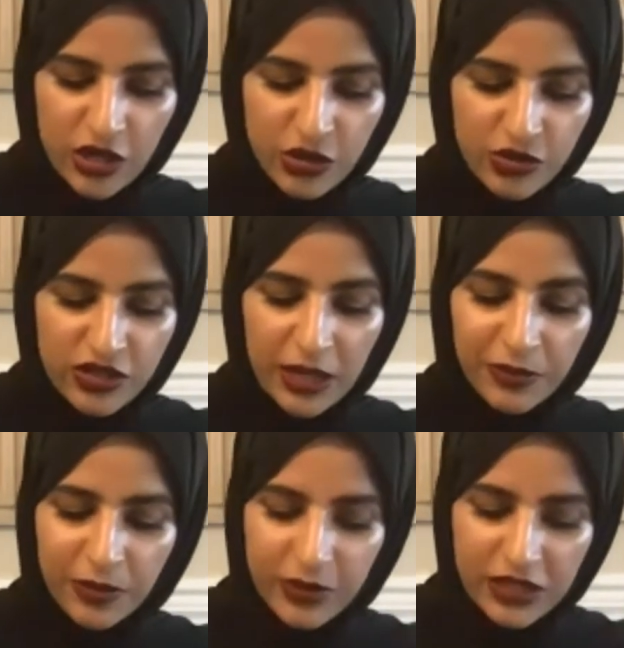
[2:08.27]
through the
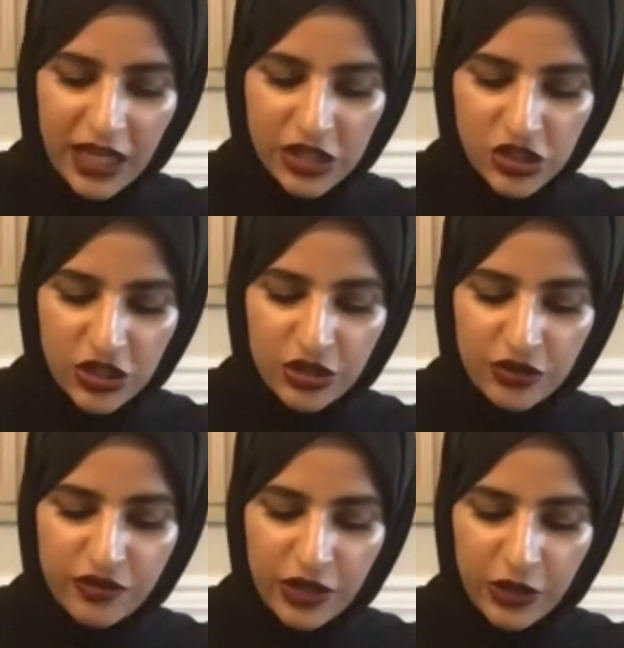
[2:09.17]
implementation
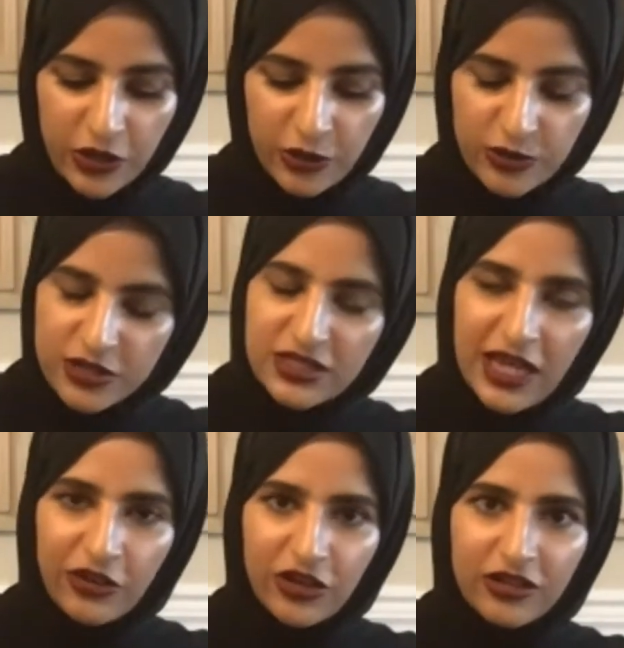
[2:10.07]
of the Unicode
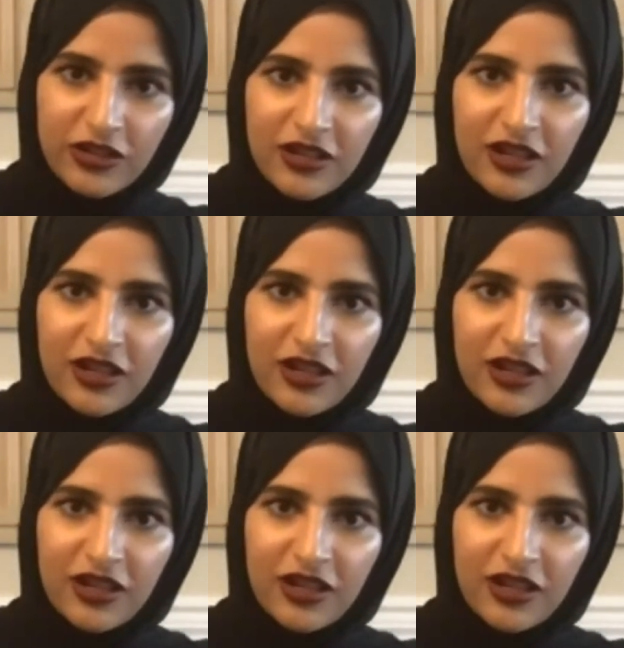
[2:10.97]
standard.